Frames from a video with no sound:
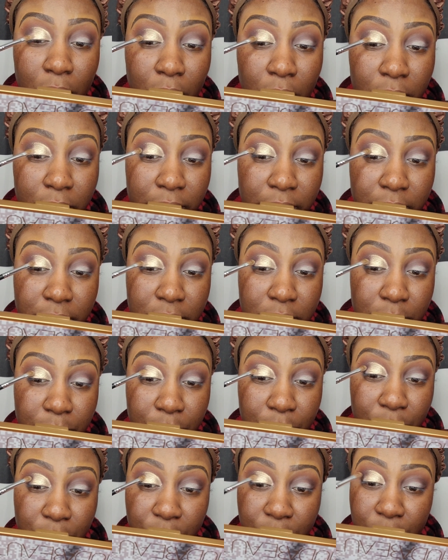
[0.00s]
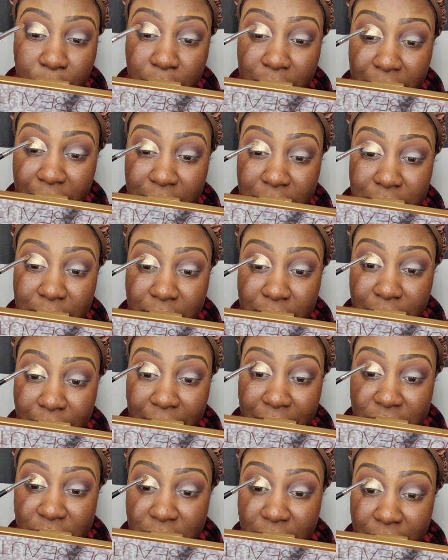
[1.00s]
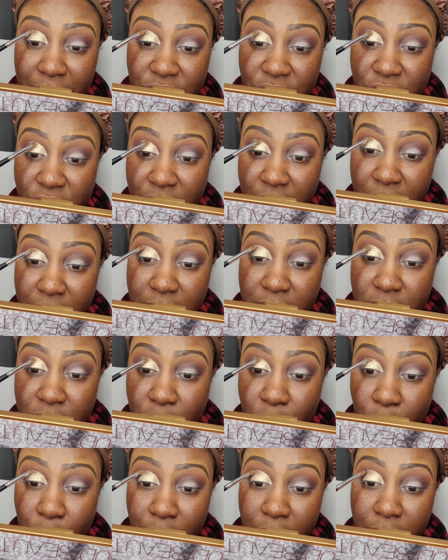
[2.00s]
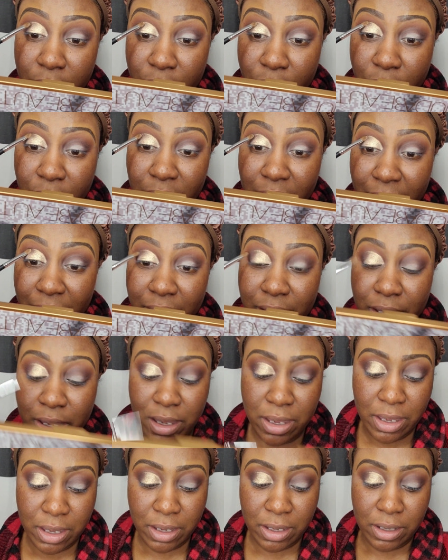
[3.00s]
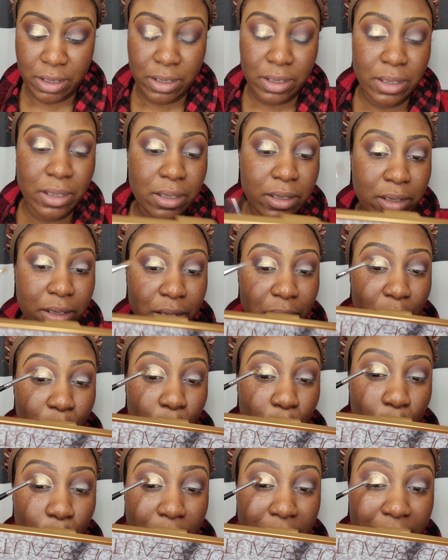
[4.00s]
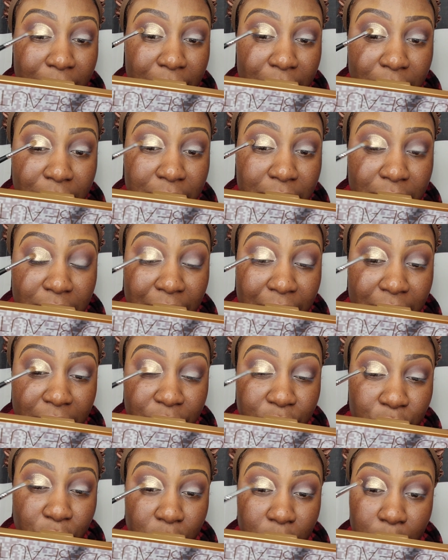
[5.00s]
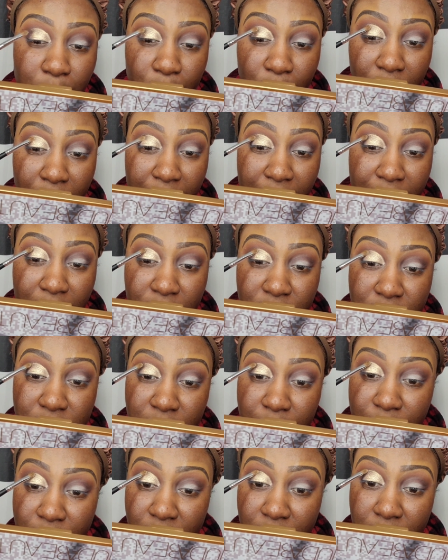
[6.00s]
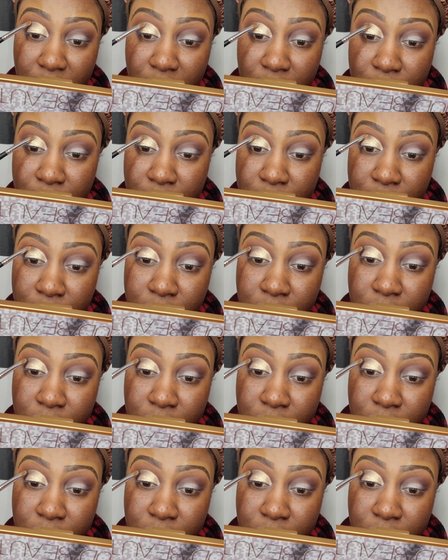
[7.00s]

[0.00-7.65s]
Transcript: Oh, that is beautiful. That is a nice like shade to wear for like a wedding, like if you're a bride or something.